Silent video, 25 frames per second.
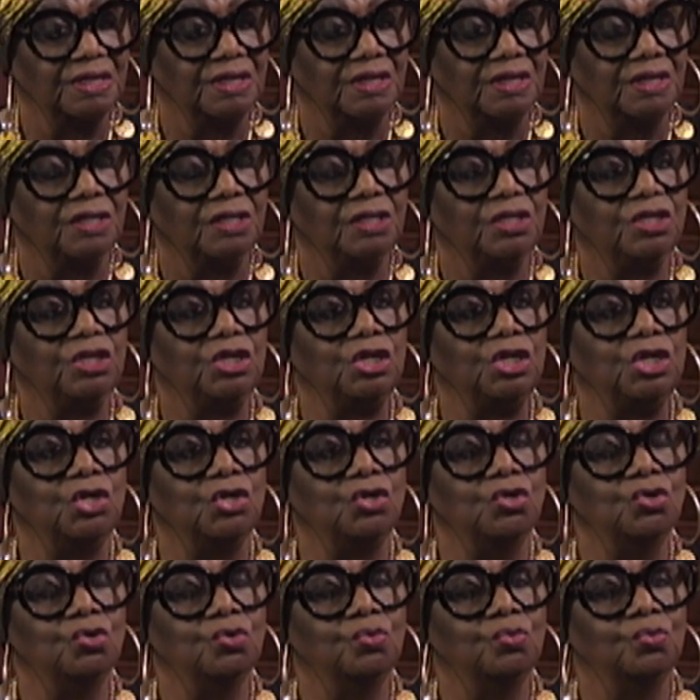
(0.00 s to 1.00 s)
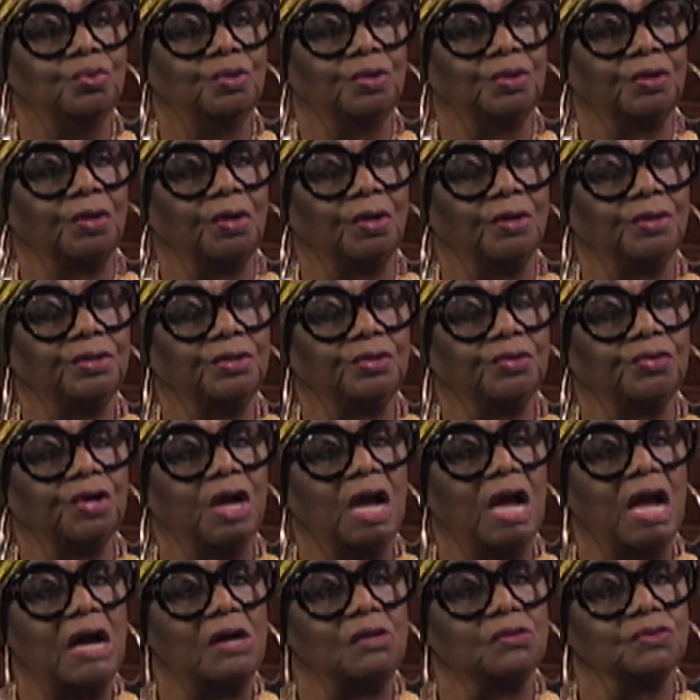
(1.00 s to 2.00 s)
Your
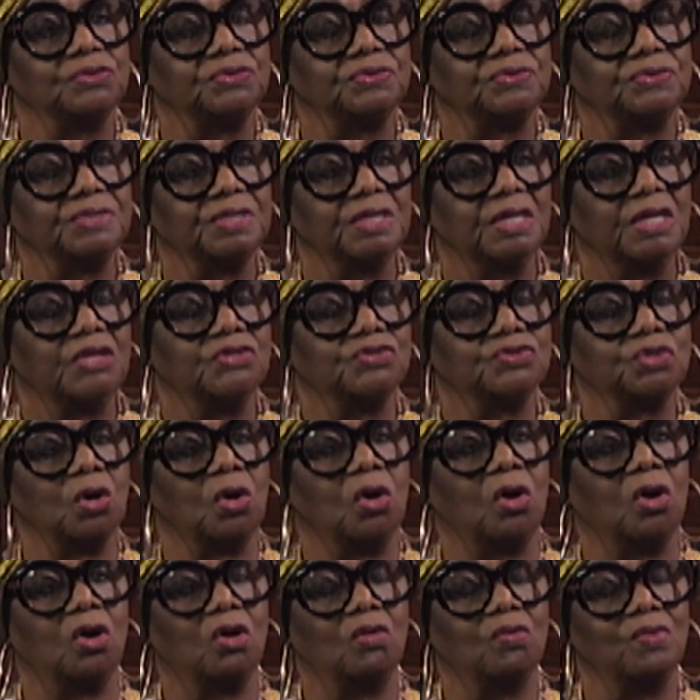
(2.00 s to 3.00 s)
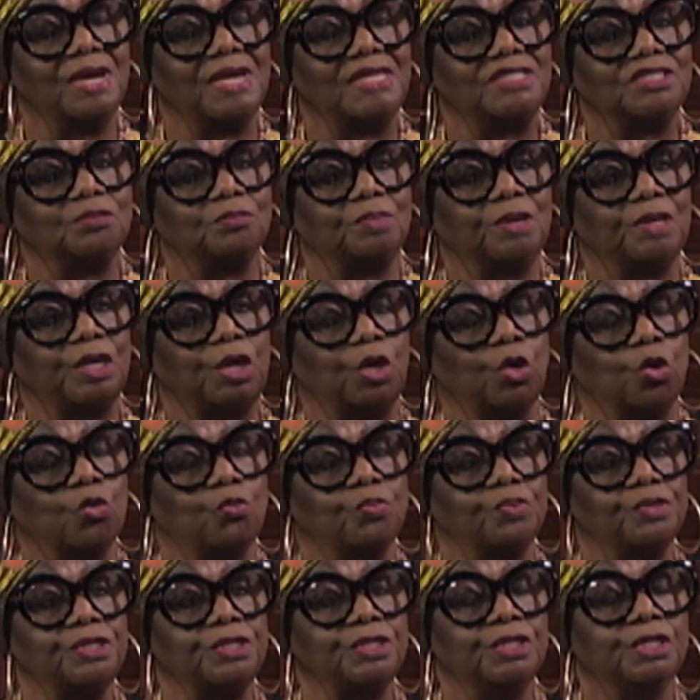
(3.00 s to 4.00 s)
house has always been
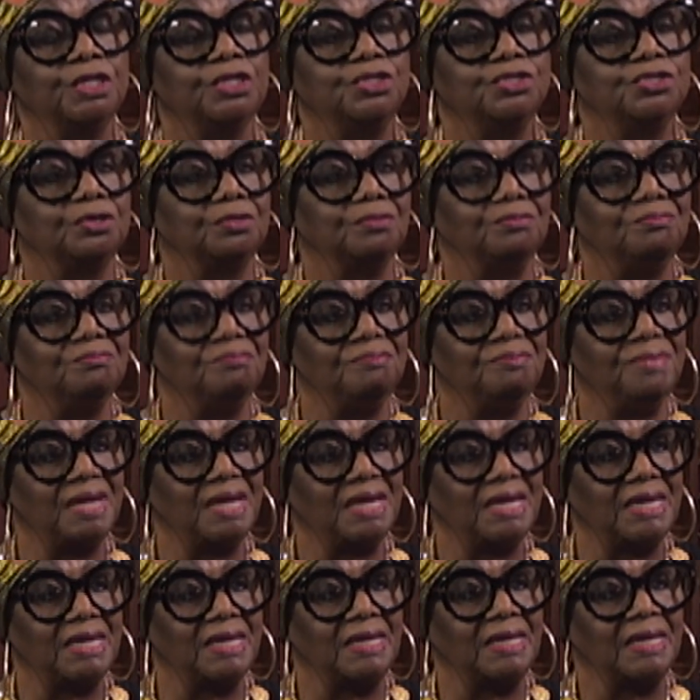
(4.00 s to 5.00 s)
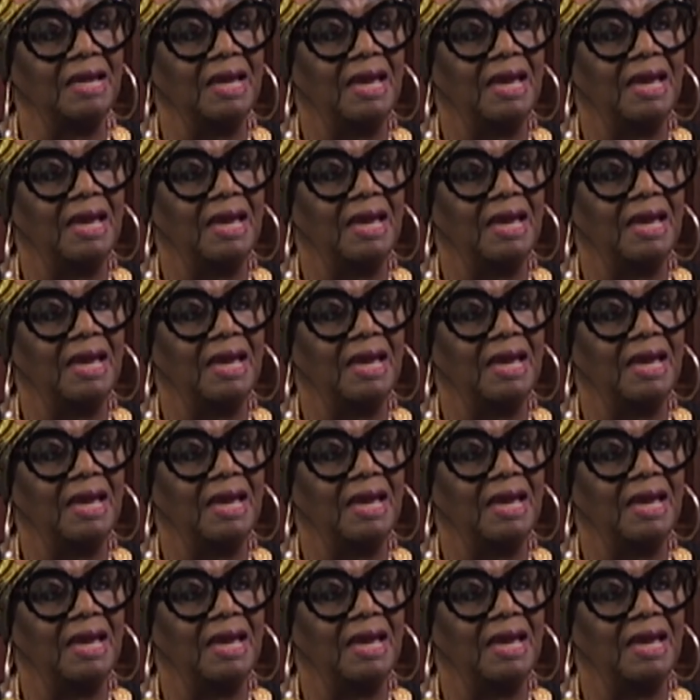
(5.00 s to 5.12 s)
open to me